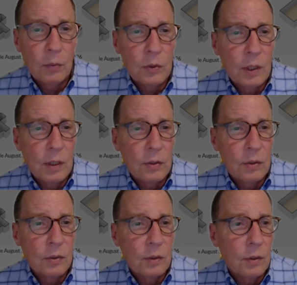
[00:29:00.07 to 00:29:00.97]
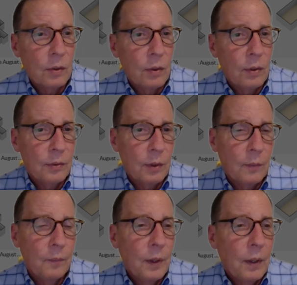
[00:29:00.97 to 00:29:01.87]
changes here also.
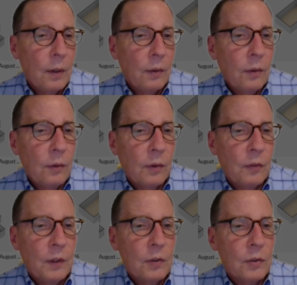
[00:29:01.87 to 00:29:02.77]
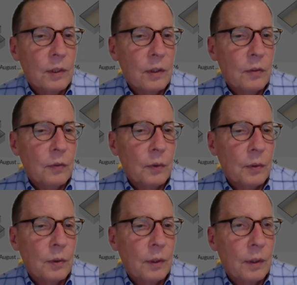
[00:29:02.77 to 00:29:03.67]
There's also the feature in here
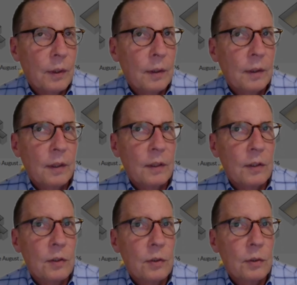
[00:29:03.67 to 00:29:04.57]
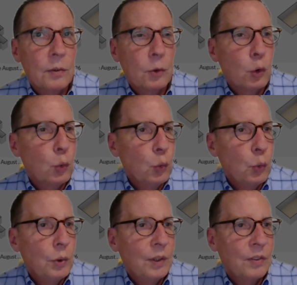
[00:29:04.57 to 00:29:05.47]
for an additional
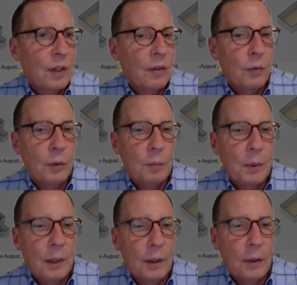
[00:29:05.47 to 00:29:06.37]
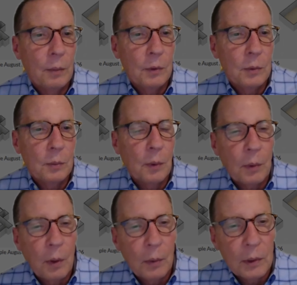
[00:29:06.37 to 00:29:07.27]
tool inside Floorplanner, which we
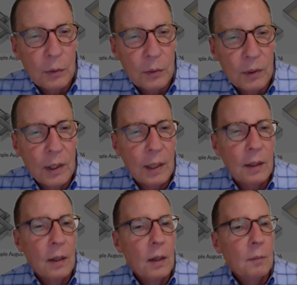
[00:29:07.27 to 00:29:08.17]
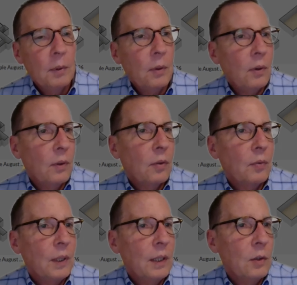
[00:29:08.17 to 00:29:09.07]
won't go into today, but there are the
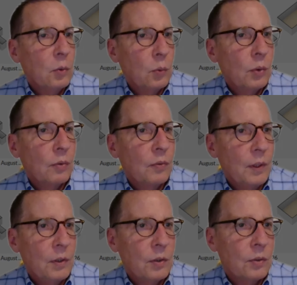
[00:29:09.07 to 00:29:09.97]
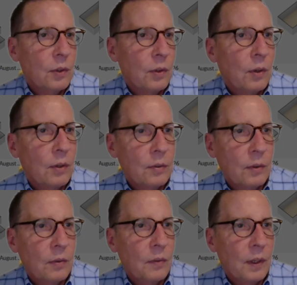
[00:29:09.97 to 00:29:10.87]
3D Tour features that are
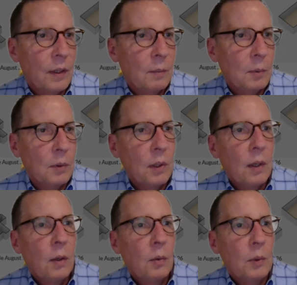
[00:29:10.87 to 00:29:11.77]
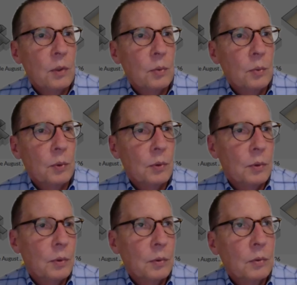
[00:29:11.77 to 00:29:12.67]
also available, which
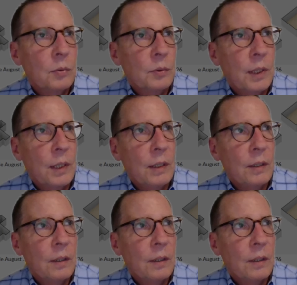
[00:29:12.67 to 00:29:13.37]
will create